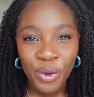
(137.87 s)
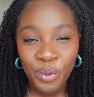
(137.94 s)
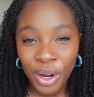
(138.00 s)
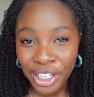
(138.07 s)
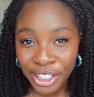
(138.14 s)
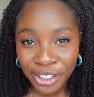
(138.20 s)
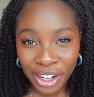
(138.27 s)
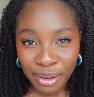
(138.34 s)

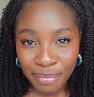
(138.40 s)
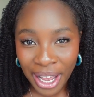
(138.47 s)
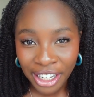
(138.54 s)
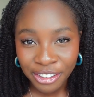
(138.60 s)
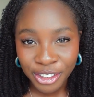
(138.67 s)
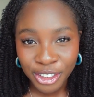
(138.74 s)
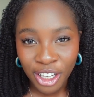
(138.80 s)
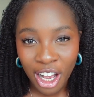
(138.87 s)
1 year at
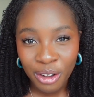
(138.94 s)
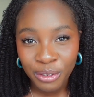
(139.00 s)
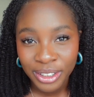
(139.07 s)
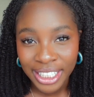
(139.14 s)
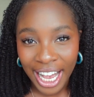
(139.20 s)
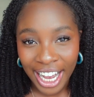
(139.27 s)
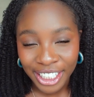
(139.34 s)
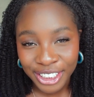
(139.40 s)
Microsoft
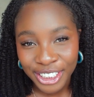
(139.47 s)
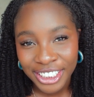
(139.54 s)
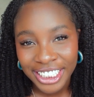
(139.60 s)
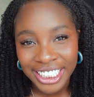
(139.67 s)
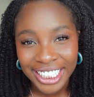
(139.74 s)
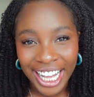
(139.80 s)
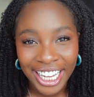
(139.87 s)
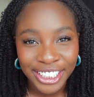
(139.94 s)
was
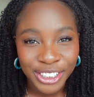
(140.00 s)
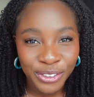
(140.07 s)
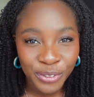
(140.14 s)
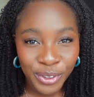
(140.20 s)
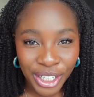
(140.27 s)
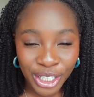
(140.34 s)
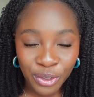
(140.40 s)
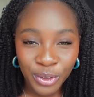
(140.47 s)
actually last
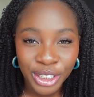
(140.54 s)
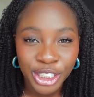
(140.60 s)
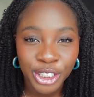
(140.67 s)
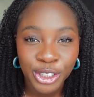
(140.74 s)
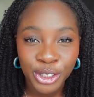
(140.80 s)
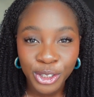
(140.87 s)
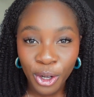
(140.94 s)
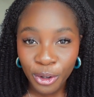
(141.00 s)
week, which
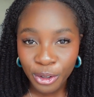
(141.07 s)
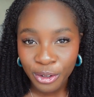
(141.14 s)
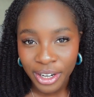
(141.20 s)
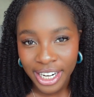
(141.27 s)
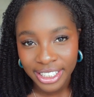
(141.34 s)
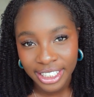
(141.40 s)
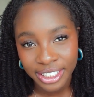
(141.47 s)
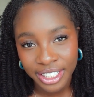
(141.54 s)
is so
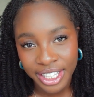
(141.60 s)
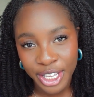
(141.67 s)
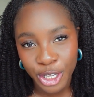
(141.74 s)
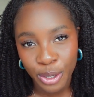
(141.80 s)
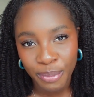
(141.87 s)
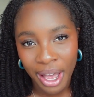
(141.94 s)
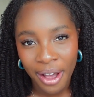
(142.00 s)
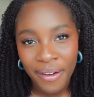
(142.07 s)
crazy to
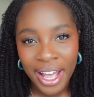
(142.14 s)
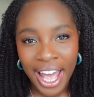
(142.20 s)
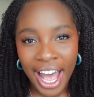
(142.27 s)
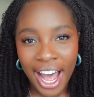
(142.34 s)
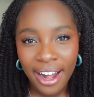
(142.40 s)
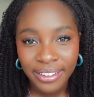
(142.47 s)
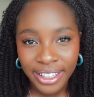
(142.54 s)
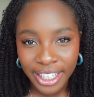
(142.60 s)
think about
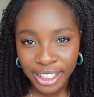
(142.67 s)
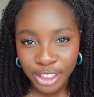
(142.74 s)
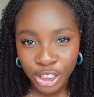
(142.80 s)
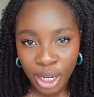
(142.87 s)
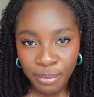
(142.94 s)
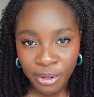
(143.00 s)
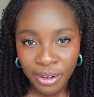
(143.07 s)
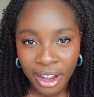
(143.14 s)
how things
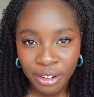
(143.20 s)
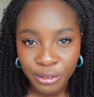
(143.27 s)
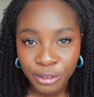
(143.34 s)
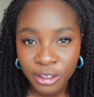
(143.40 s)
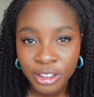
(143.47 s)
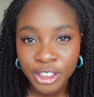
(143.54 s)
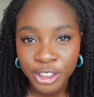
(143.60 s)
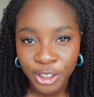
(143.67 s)
come around
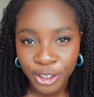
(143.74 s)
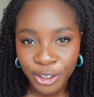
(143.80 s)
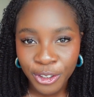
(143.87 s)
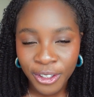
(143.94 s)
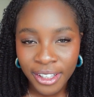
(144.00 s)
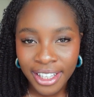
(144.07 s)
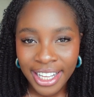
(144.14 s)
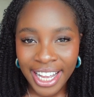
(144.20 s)
full
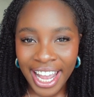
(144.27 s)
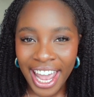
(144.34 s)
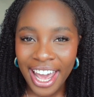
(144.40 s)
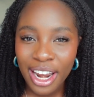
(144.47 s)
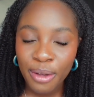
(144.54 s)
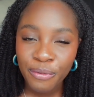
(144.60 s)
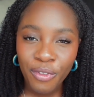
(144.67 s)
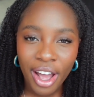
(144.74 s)
circle.
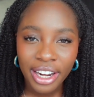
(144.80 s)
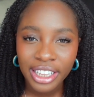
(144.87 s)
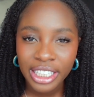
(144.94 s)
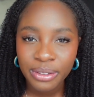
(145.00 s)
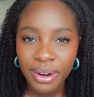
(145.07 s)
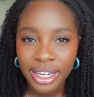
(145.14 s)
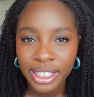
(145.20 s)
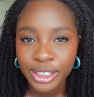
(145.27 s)
And I'm
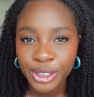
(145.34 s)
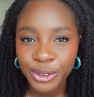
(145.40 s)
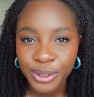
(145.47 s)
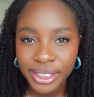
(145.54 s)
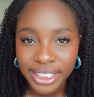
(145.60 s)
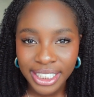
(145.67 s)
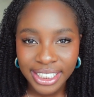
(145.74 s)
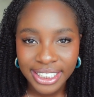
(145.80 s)
finally ready to
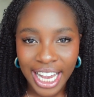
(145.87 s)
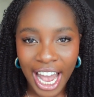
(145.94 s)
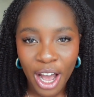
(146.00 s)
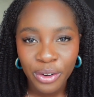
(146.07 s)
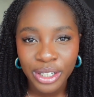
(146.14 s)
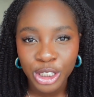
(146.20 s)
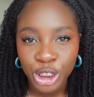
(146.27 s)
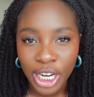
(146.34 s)
sit
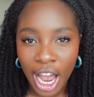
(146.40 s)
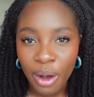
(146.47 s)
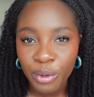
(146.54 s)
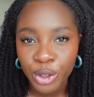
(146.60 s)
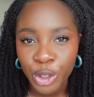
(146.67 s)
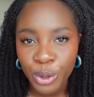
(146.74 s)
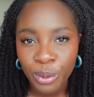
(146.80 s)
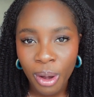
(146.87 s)
down and chat
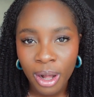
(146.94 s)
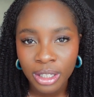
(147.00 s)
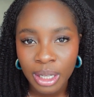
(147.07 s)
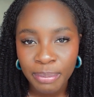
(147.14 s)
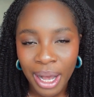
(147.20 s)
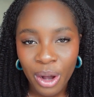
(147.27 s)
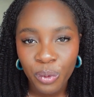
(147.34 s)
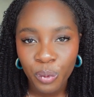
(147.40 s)
with you all
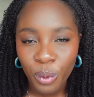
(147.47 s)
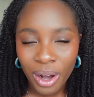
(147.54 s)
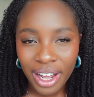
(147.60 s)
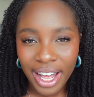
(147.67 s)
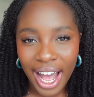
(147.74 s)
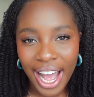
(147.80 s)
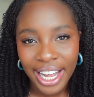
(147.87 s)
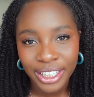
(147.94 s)
about
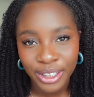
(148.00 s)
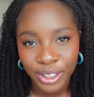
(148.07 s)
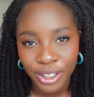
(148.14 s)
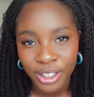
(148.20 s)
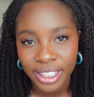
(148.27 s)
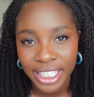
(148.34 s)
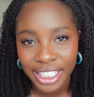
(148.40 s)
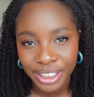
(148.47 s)
what I
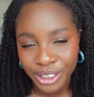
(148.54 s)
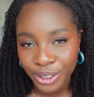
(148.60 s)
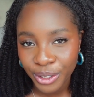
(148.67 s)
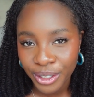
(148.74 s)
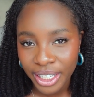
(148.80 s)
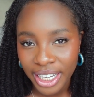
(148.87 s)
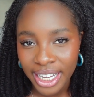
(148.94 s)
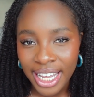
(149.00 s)
learned
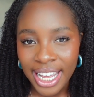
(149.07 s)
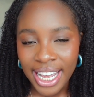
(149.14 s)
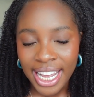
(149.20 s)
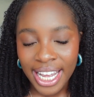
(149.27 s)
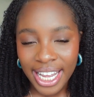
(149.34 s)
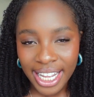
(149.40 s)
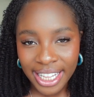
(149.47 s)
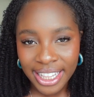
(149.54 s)
interning
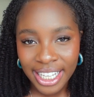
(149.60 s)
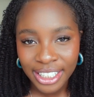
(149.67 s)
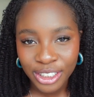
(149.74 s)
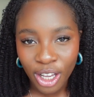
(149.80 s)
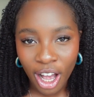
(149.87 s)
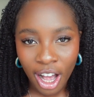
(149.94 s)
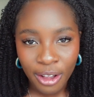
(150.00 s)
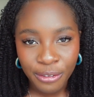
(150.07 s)
in
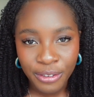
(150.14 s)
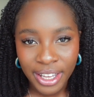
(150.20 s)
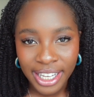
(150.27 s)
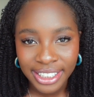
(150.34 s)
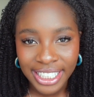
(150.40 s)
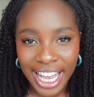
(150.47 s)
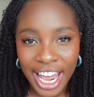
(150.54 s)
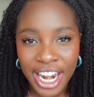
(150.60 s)
this
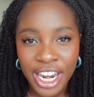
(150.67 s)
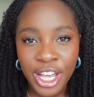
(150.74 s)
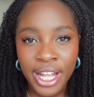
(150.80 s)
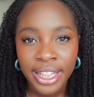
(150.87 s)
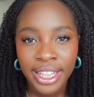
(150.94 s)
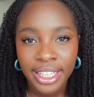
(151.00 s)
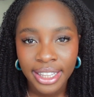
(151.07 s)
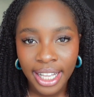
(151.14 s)
office, and
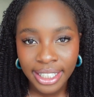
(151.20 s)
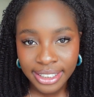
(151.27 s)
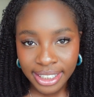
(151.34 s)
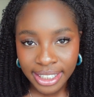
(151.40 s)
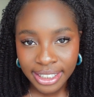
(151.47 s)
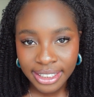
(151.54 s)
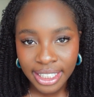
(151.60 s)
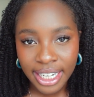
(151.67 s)
the
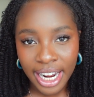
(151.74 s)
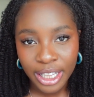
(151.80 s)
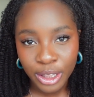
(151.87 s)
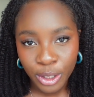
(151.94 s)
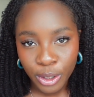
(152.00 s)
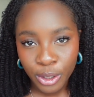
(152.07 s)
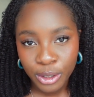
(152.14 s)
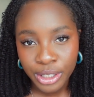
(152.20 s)
lessons that I
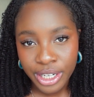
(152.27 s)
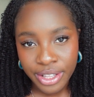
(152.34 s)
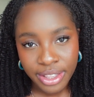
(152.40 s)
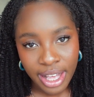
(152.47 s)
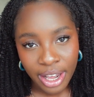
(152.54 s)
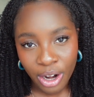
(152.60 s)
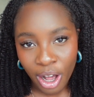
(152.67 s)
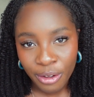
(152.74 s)
learned in
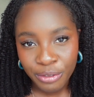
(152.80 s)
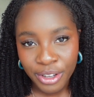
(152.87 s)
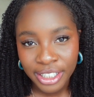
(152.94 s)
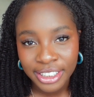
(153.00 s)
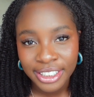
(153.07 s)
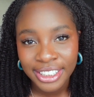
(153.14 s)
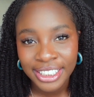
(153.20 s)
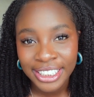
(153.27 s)
that
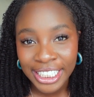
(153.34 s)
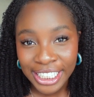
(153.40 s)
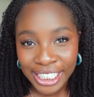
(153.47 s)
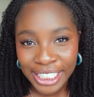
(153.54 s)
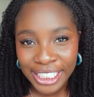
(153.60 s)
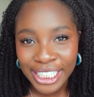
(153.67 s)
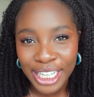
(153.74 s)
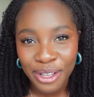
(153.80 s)
office
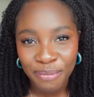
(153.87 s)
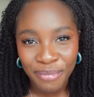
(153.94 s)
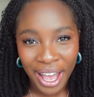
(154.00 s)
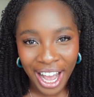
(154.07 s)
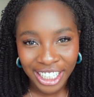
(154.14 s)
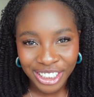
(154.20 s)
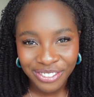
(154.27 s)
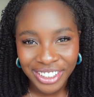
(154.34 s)
still
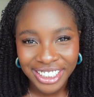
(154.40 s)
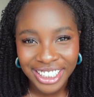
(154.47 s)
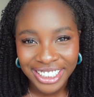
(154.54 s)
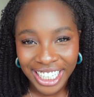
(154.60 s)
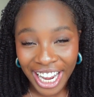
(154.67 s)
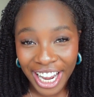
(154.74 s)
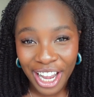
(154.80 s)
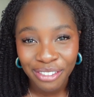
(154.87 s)
impact me
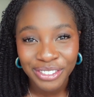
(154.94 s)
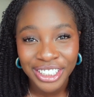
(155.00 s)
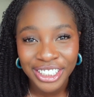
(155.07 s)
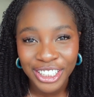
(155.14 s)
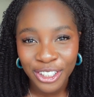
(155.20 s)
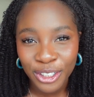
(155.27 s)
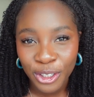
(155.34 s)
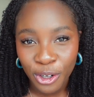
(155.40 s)
today. I'm
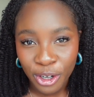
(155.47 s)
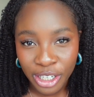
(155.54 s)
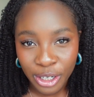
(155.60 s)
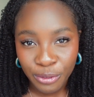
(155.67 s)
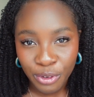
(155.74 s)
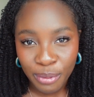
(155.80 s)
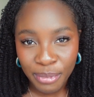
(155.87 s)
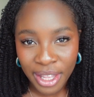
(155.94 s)
still
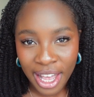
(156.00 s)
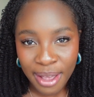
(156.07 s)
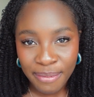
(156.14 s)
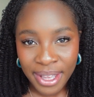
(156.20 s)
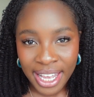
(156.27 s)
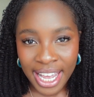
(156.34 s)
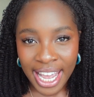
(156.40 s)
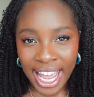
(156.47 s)
learning from
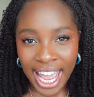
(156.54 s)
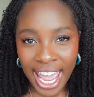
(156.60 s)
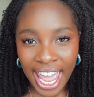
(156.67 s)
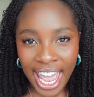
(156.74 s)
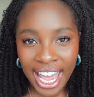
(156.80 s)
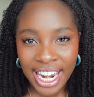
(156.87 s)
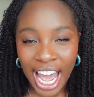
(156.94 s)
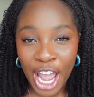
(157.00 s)
them,
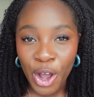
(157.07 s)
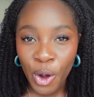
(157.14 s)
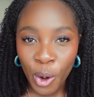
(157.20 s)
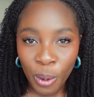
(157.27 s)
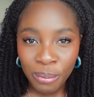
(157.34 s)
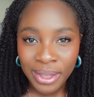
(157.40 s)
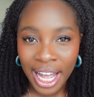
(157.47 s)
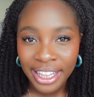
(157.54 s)
and I
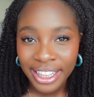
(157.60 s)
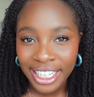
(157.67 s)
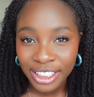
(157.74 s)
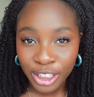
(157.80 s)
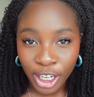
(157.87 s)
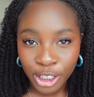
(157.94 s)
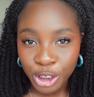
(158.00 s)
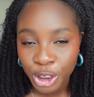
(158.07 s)
hope that they
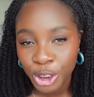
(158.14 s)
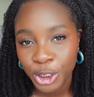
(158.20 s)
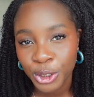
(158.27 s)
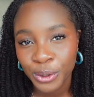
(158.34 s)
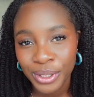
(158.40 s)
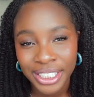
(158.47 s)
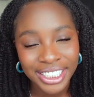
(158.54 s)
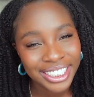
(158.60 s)
touch
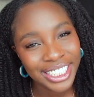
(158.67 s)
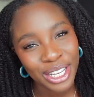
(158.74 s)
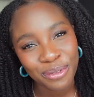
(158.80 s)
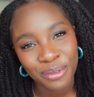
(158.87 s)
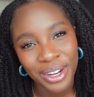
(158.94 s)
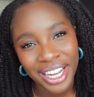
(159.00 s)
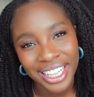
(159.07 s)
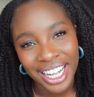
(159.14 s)
you in the
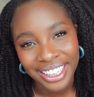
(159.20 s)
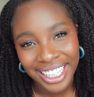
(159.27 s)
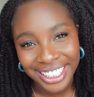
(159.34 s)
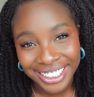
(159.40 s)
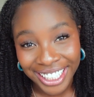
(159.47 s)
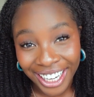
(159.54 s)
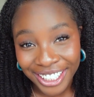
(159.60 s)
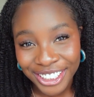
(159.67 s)
same way that they
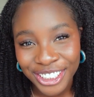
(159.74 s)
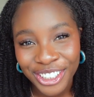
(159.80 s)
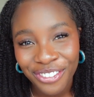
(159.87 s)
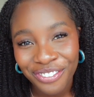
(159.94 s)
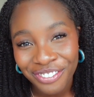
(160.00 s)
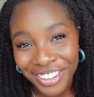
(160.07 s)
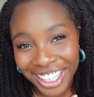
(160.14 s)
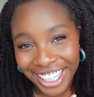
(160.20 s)
touch
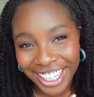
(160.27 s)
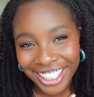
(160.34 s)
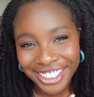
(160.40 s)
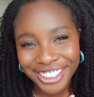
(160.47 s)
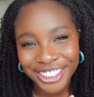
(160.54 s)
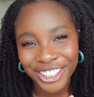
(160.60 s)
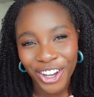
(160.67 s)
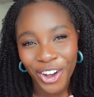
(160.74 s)
me.
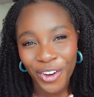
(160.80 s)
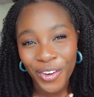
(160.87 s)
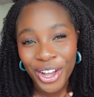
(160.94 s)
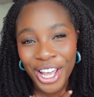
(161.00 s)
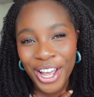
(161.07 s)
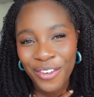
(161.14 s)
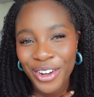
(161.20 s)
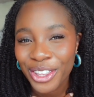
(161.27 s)
So
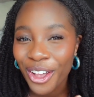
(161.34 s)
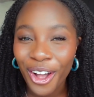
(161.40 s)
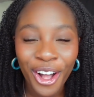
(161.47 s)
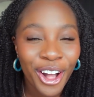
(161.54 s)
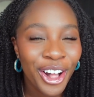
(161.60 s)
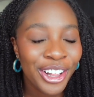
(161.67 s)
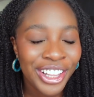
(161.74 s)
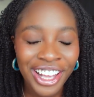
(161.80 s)
with
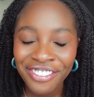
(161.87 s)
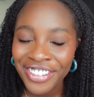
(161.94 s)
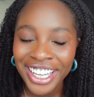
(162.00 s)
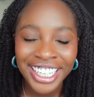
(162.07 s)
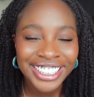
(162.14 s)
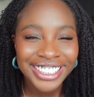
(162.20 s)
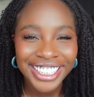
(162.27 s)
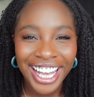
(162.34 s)
all that
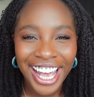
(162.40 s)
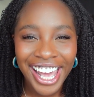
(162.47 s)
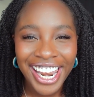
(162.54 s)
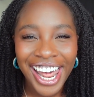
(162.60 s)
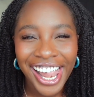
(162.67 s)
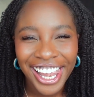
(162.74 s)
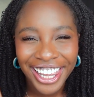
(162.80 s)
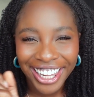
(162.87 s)
being
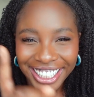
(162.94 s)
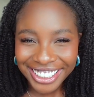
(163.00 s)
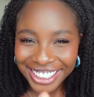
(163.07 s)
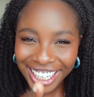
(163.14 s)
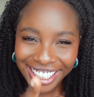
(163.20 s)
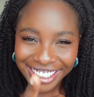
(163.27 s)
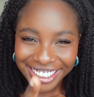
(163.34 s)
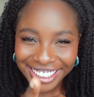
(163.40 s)
said, let's
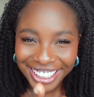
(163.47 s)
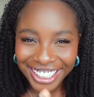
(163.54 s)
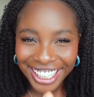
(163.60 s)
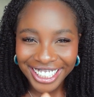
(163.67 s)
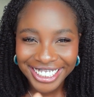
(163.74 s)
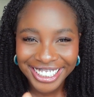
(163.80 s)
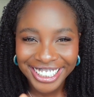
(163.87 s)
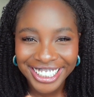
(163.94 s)
get into the
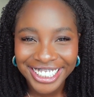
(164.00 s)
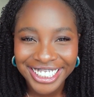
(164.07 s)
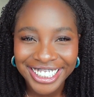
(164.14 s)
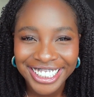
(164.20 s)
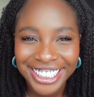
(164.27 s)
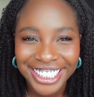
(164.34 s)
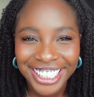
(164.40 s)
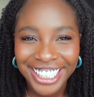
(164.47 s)
lessons.